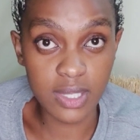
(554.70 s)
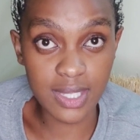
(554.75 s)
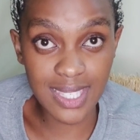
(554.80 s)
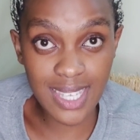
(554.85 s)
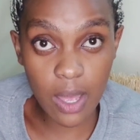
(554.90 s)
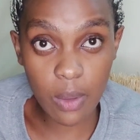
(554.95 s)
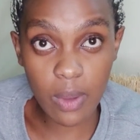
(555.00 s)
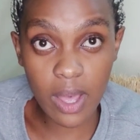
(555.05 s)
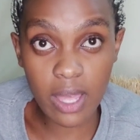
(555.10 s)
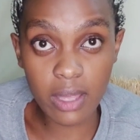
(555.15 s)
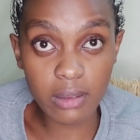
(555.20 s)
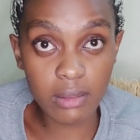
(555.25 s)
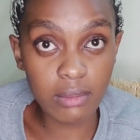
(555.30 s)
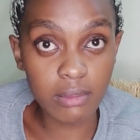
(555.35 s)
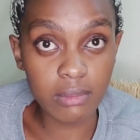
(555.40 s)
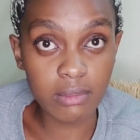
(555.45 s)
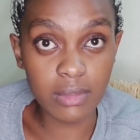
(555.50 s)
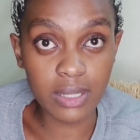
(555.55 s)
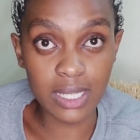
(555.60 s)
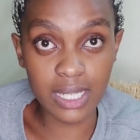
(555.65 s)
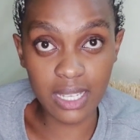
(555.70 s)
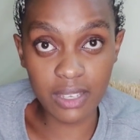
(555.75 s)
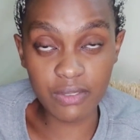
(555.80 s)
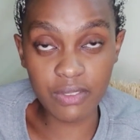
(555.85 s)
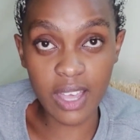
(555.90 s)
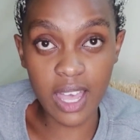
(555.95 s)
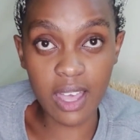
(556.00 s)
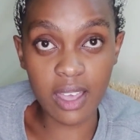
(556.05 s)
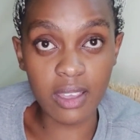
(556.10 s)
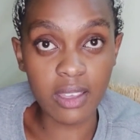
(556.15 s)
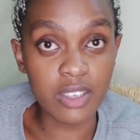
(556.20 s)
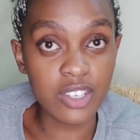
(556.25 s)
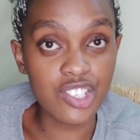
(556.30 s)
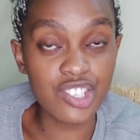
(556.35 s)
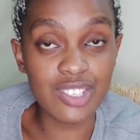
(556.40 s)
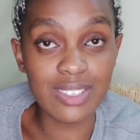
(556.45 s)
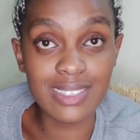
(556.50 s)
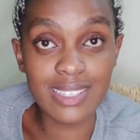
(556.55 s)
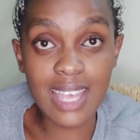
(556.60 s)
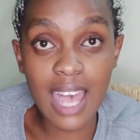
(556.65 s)
Sawa, leave her.
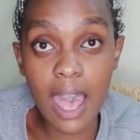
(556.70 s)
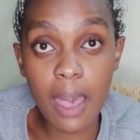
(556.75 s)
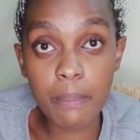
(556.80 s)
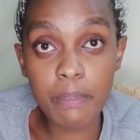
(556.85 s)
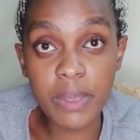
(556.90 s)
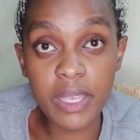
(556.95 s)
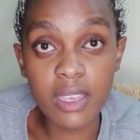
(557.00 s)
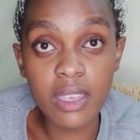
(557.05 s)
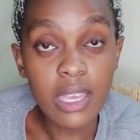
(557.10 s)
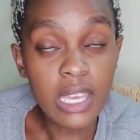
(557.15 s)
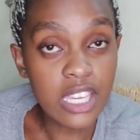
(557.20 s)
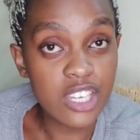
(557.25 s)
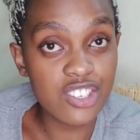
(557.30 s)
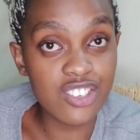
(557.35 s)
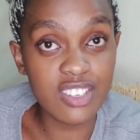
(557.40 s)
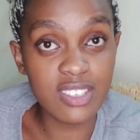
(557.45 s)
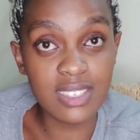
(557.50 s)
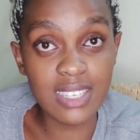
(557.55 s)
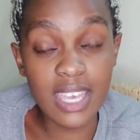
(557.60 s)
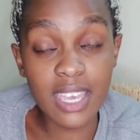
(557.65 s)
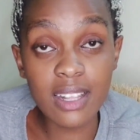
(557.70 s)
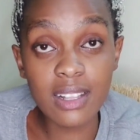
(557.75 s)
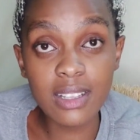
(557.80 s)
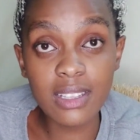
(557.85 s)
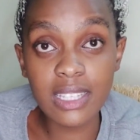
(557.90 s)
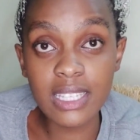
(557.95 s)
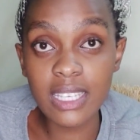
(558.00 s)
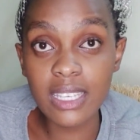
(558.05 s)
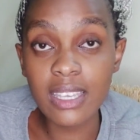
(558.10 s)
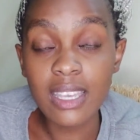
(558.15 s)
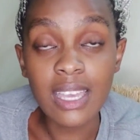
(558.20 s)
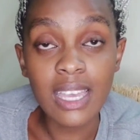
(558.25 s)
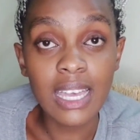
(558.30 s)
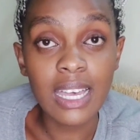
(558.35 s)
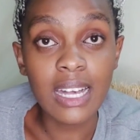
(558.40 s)
She's happy, she's healthy,